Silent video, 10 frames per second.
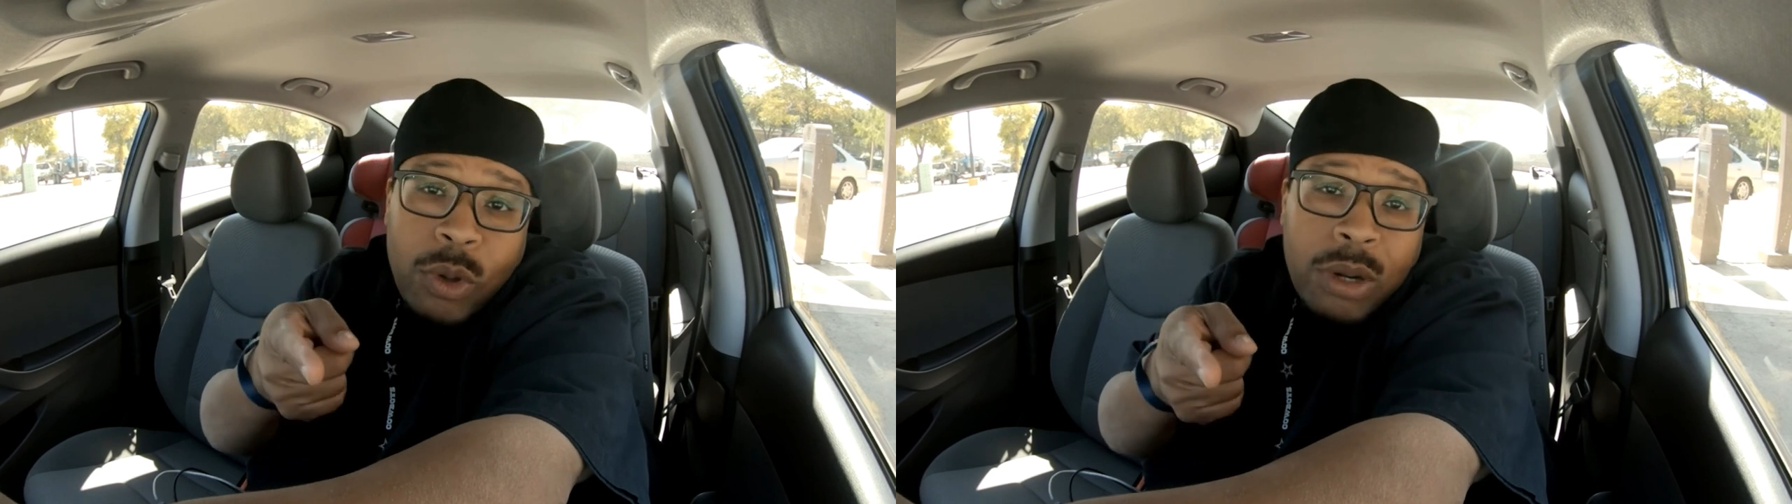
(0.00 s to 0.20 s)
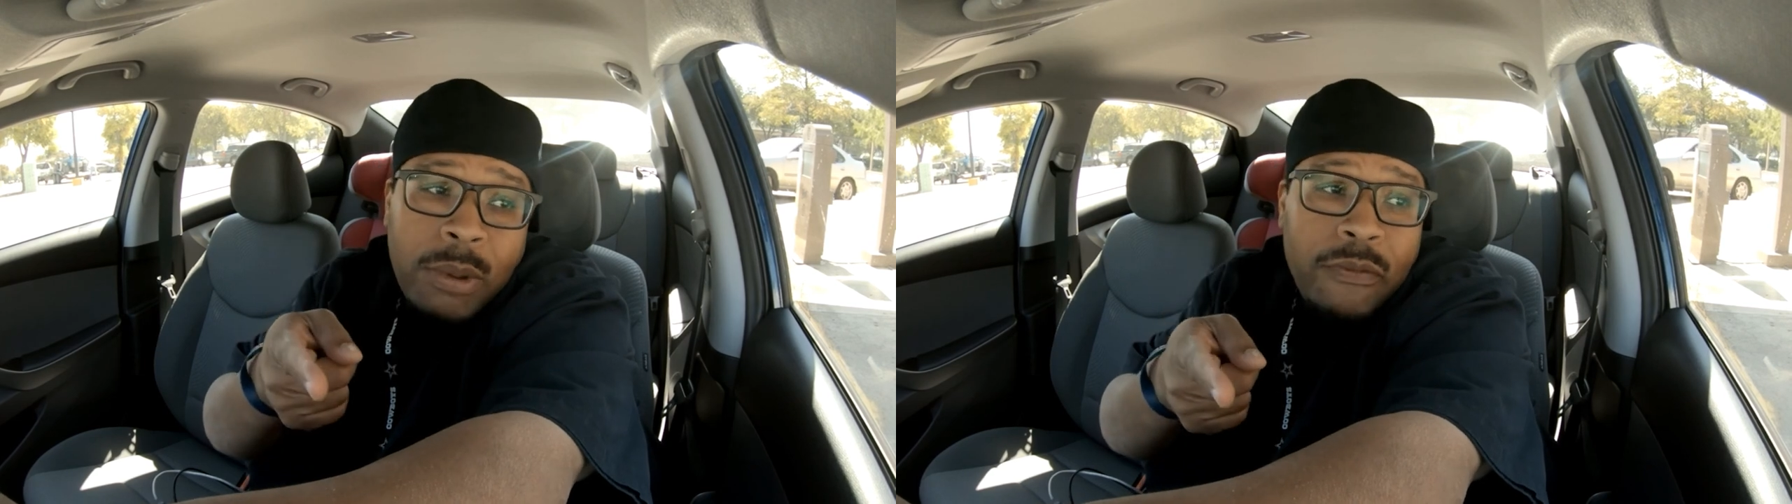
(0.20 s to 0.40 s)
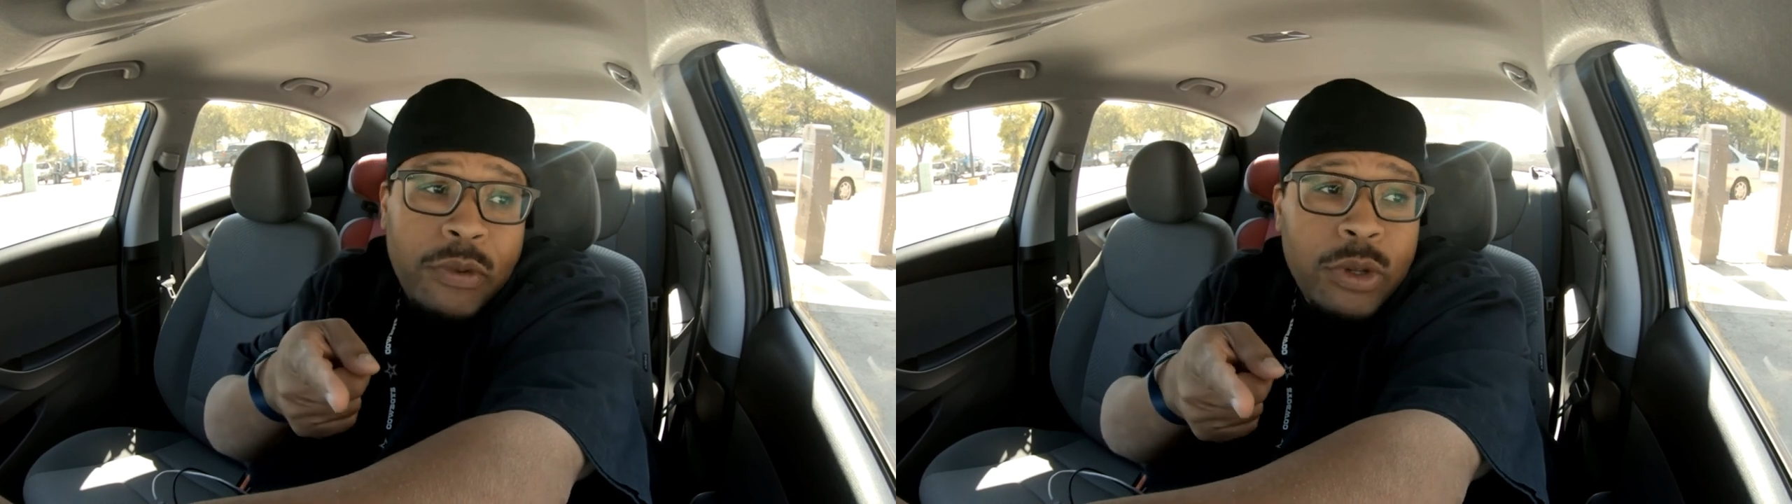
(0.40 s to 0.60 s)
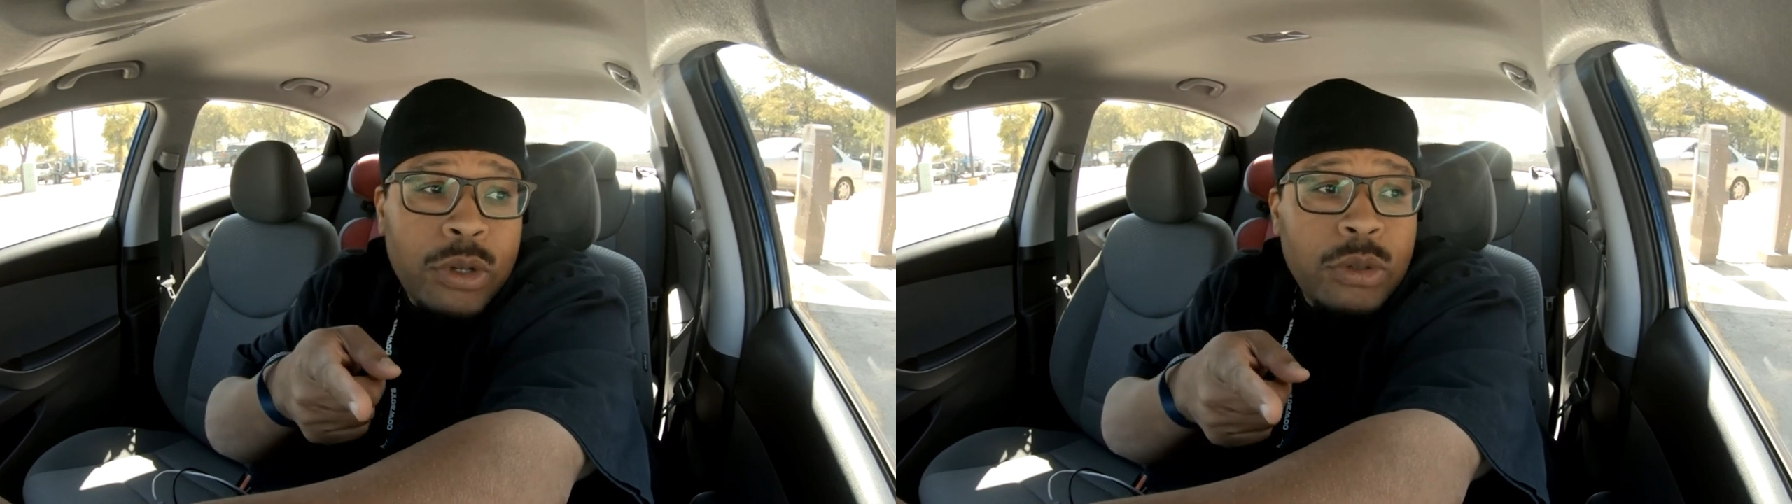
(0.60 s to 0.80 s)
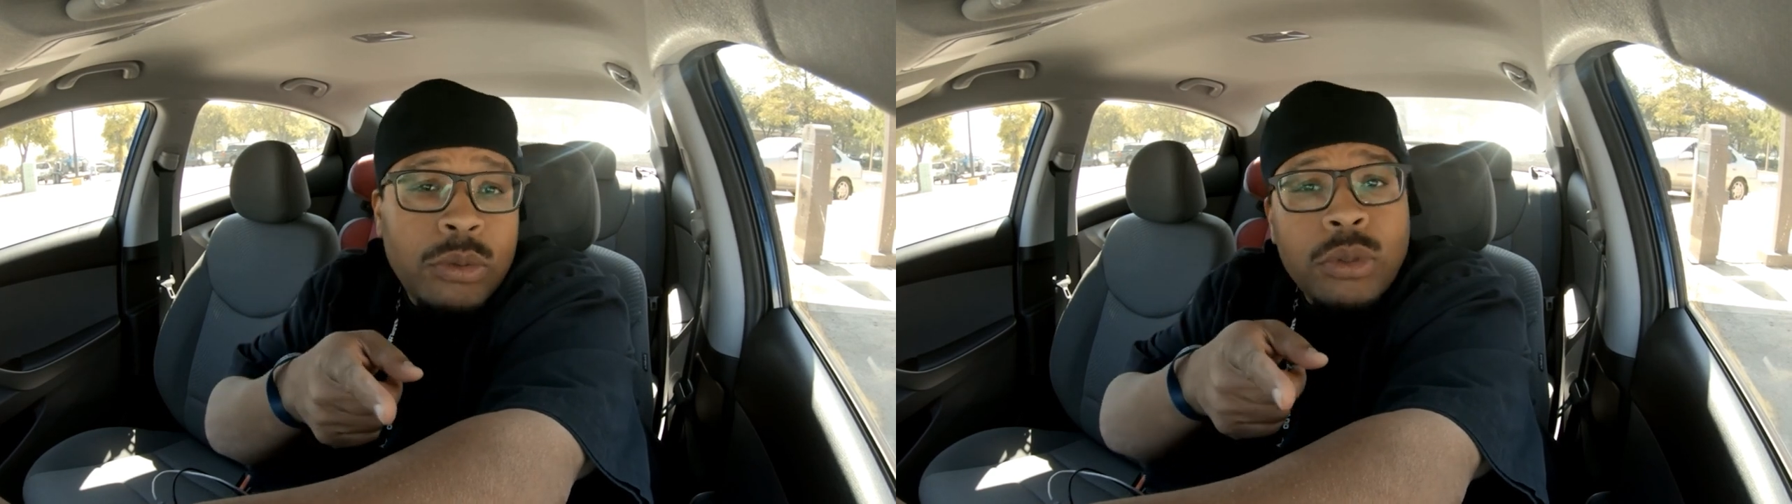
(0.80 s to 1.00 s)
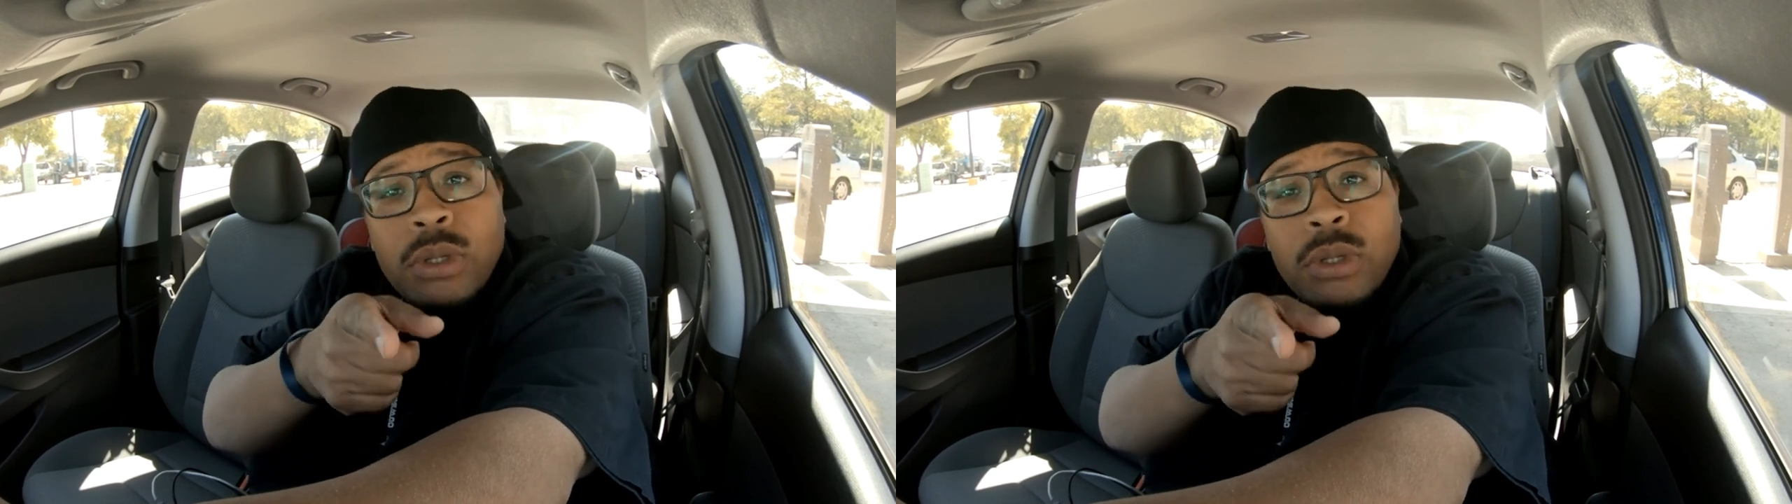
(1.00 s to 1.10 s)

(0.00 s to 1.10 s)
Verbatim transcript: ordered my food.